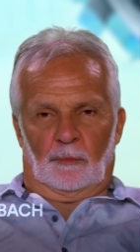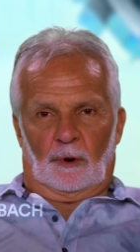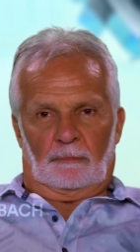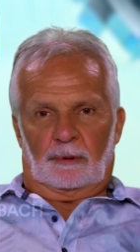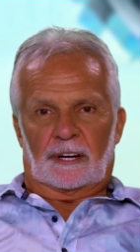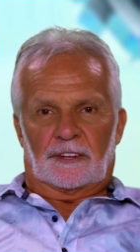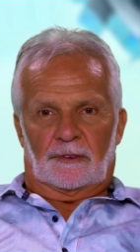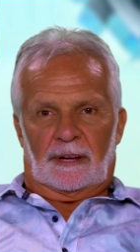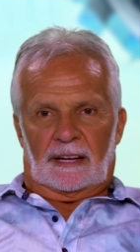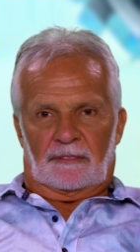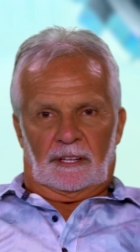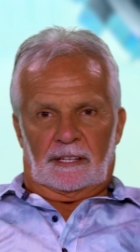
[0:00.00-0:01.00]
The more bread you
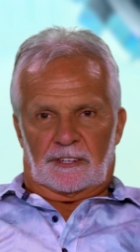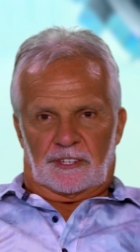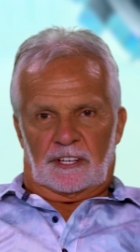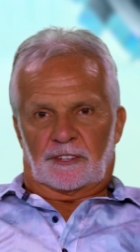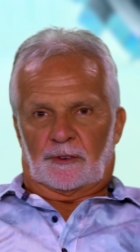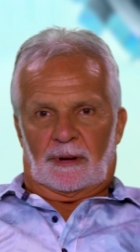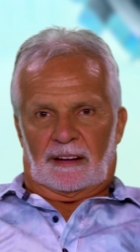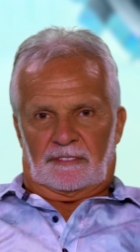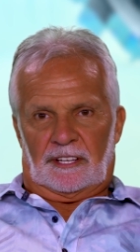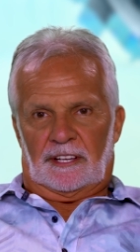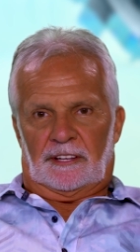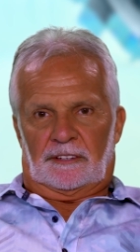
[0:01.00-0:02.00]
have, the less shit you have
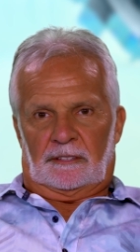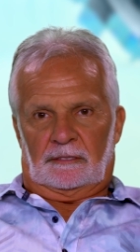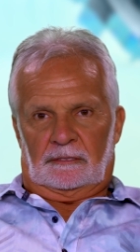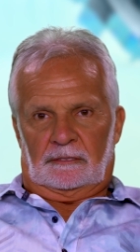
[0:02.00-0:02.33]
to eat.